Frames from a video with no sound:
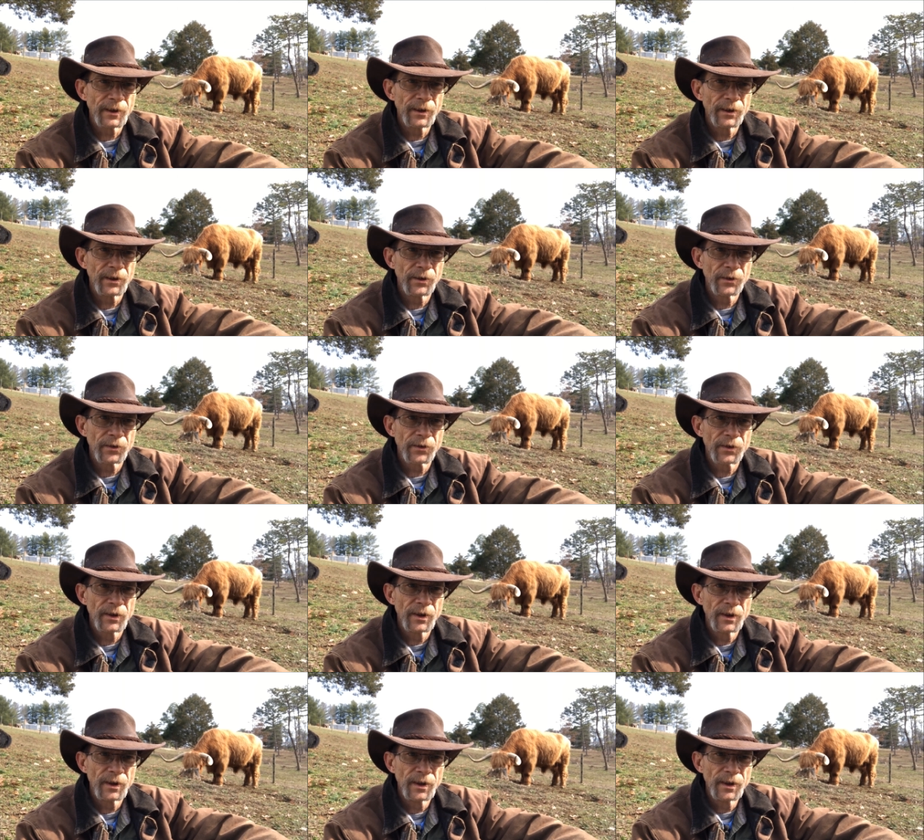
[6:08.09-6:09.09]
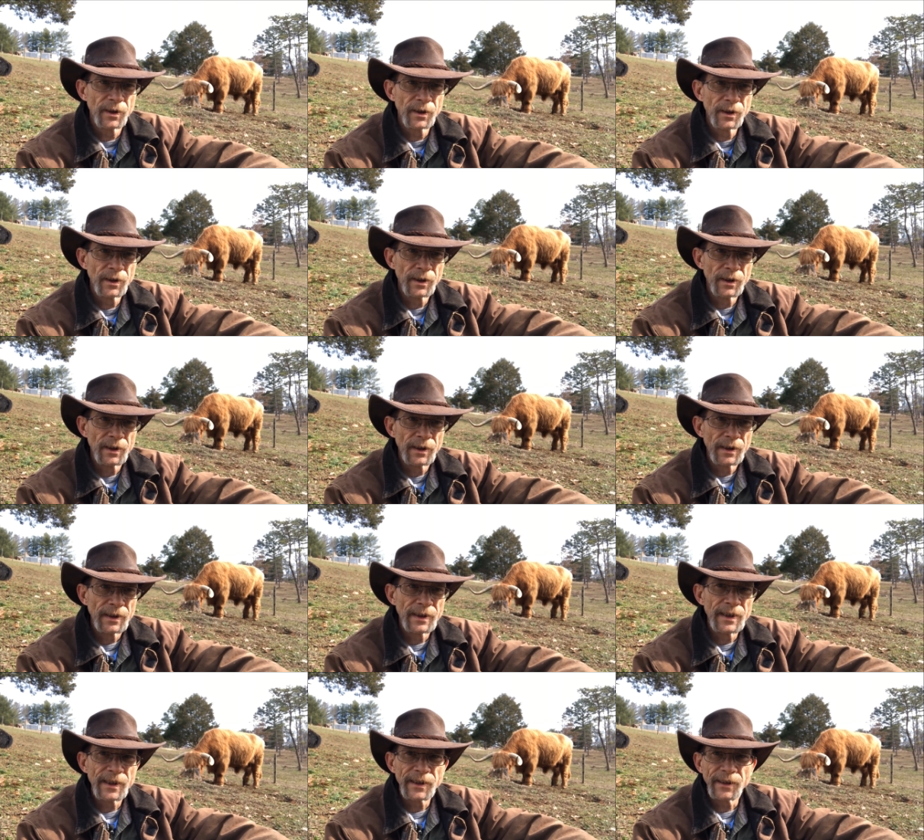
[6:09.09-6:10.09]
is
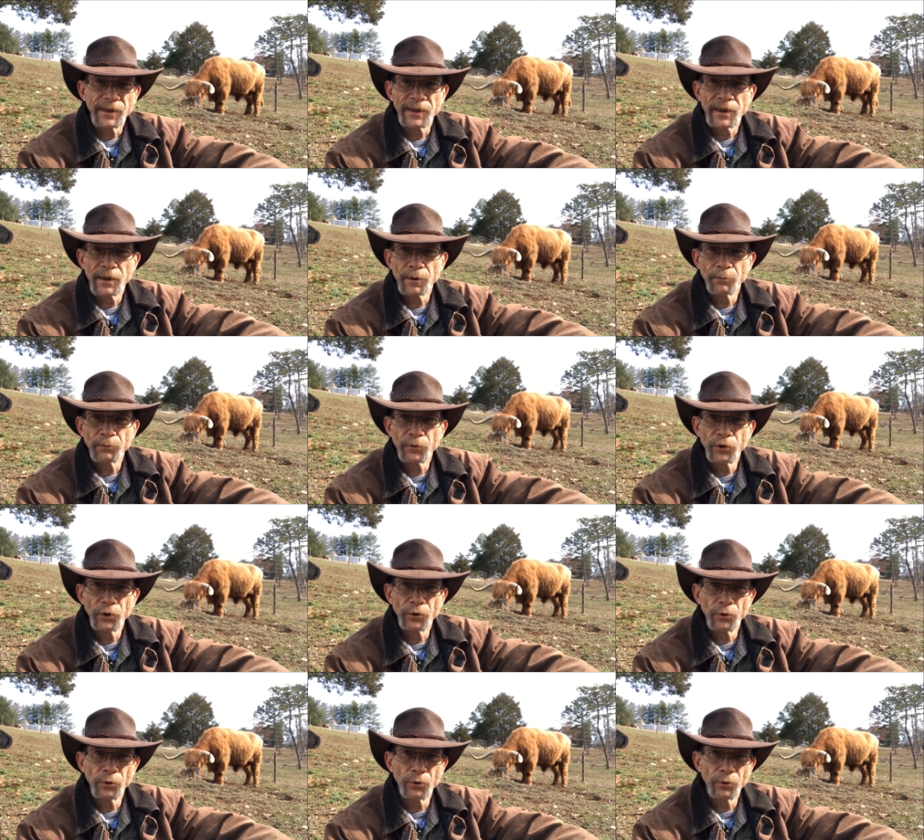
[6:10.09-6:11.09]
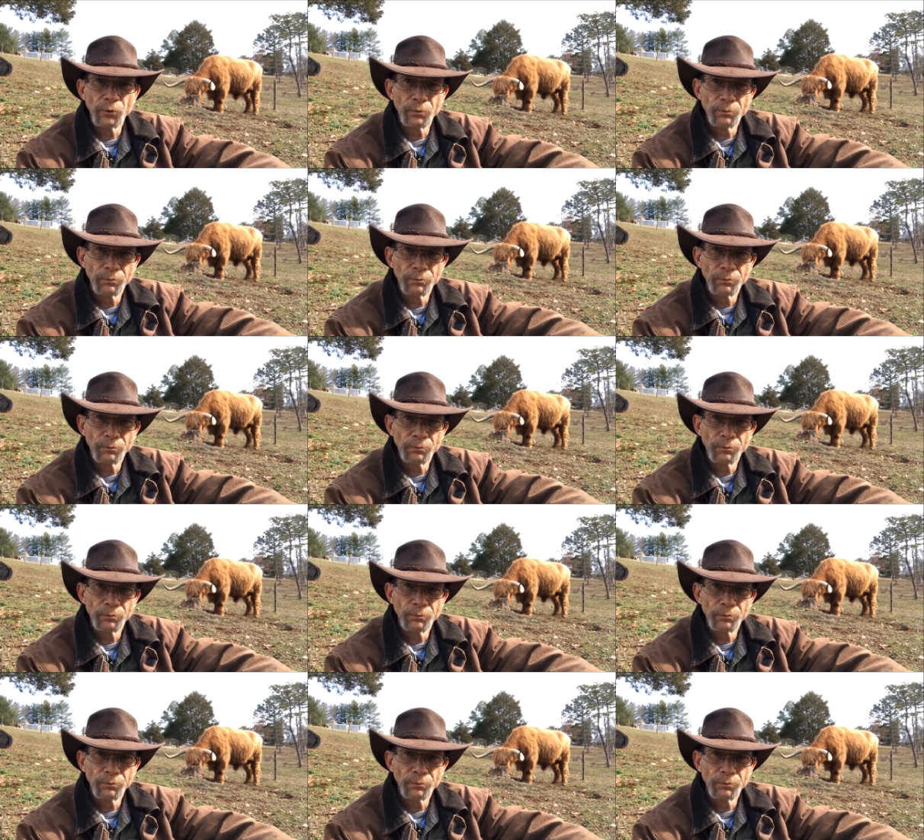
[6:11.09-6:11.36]
getting him to